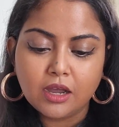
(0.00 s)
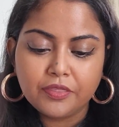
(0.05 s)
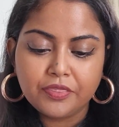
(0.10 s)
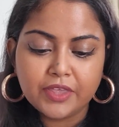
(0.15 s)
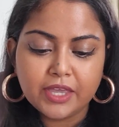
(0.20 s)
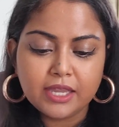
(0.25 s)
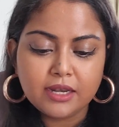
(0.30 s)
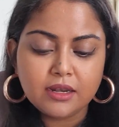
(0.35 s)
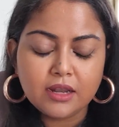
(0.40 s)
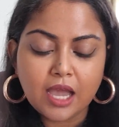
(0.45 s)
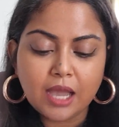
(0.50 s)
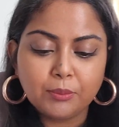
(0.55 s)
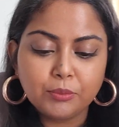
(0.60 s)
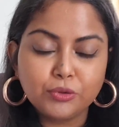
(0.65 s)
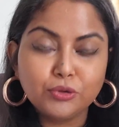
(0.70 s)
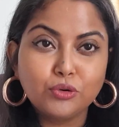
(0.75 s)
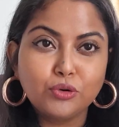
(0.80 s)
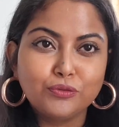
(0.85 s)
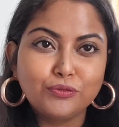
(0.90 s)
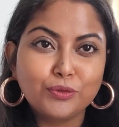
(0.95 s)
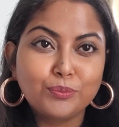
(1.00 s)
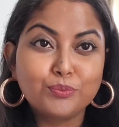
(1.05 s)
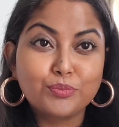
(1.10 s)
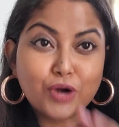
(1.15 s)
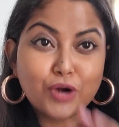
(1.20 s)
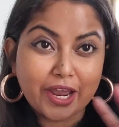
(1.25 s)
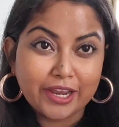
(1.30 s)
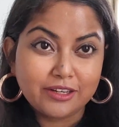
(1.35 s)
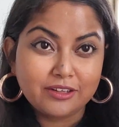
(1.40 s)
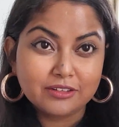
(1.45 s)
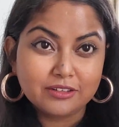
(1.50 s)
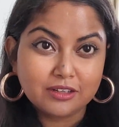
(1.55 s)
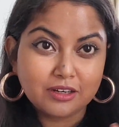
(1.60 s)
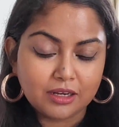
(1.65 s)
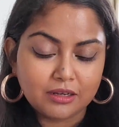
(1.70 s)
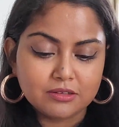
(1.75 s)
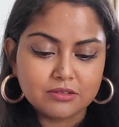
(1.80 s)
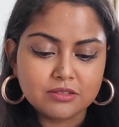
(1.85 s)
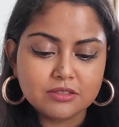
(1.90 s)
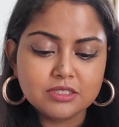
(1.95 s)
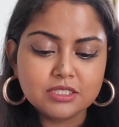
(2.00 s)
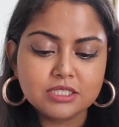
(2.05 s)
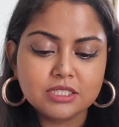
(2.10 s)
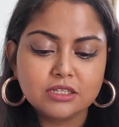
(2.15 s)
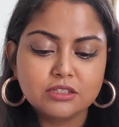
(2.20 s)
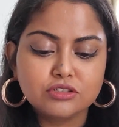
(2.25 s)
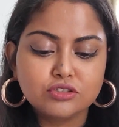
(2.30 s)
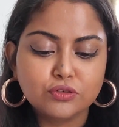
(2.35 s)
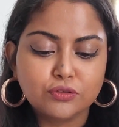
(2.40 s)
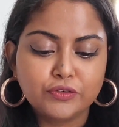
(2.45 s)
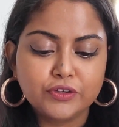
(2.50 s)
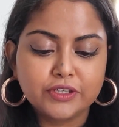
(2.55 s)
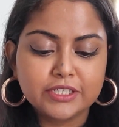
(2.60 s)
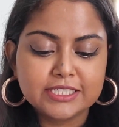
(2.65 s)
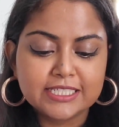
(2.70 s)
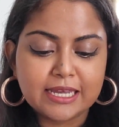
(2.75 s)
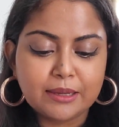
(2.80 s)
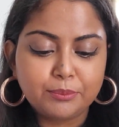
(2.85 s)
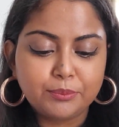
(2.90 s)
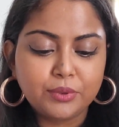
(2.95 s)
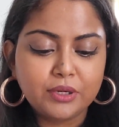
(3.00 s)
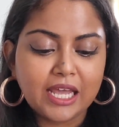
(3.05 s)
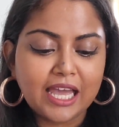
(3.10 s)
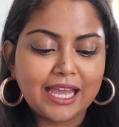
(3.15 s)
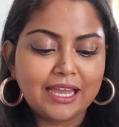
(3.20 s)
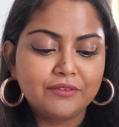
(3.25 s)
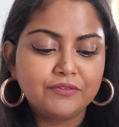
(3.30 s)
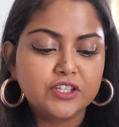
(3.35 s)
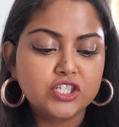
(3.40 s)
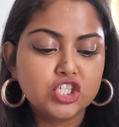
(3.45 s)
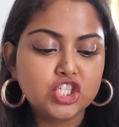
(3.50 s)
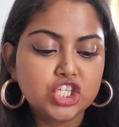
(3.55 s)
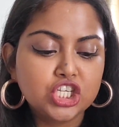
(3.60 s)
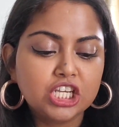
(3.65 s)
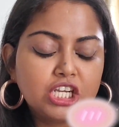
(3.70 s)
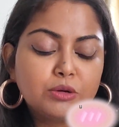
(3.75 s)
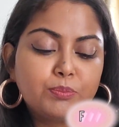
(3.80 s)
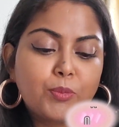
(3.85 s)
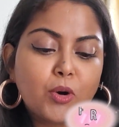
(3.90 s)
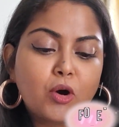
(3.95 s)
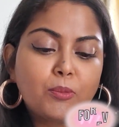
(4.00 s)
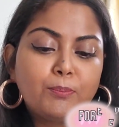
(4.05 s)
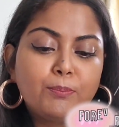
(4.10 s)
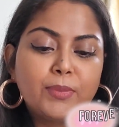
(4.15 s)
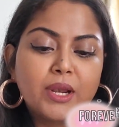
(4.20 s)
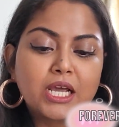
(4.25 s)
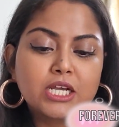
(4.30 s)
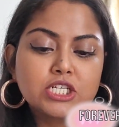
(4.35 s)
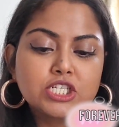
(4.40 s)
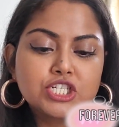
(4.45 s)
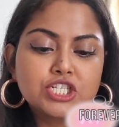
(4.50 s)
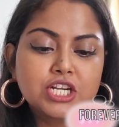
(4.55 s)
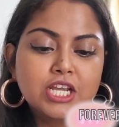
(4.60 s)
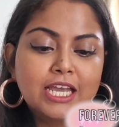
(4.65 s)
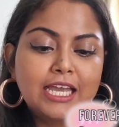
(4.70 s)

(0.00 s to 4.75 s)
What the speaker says: Then I'm going to go in for brighter colors. So for example, I have the Cheek Pop blush